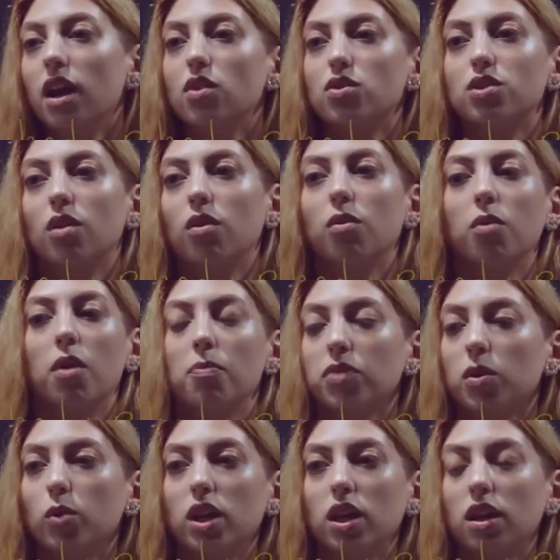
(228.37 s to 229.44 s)
So
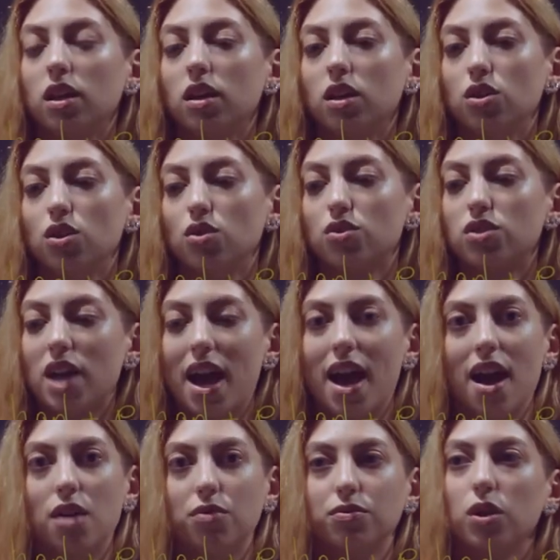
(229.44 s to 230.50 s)
we use
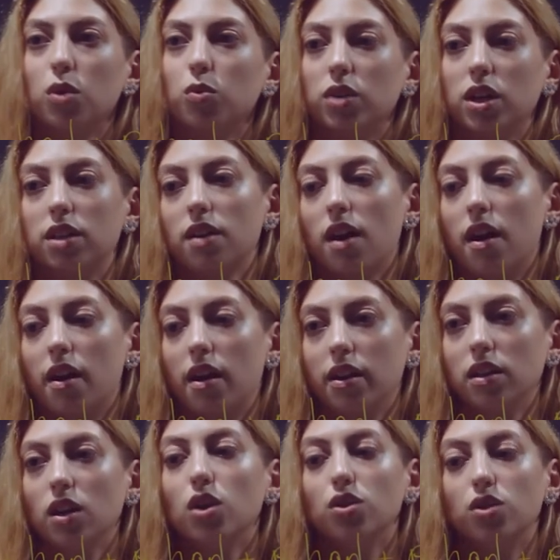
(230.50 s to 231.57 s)
have with
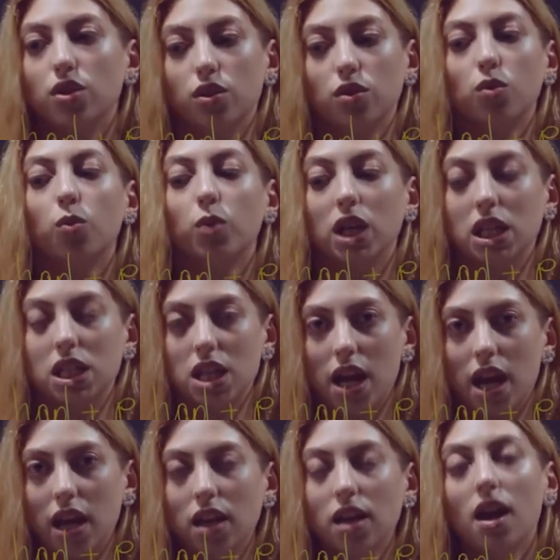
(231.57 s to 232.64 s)
I, you, we,
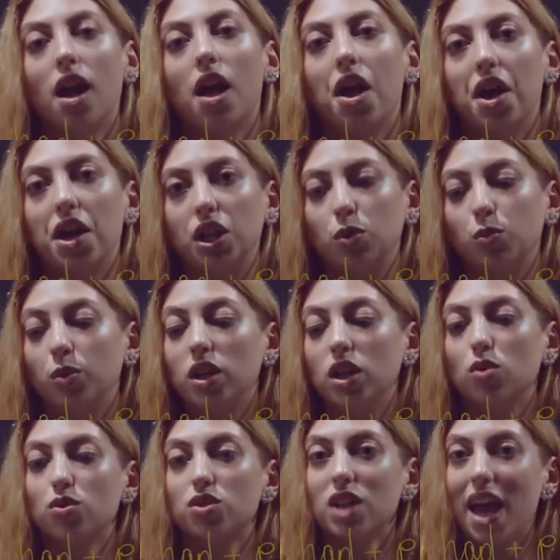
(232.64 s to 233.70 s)
they, and we
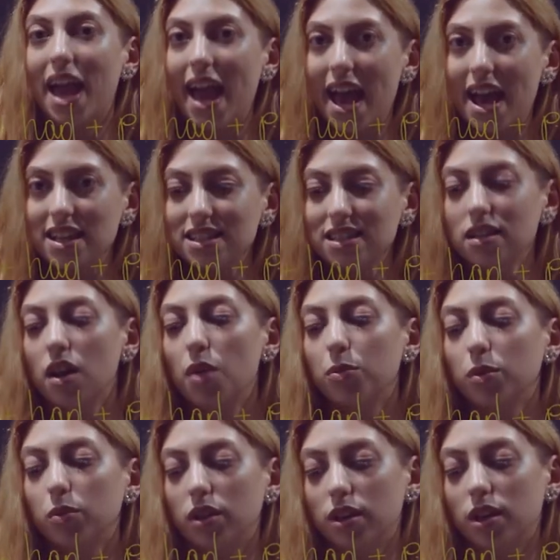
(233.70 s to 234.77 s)
use has
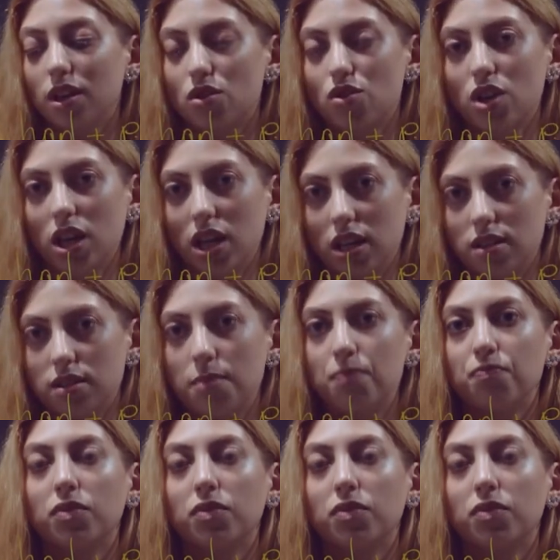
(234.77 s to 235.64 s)
with he, she, it.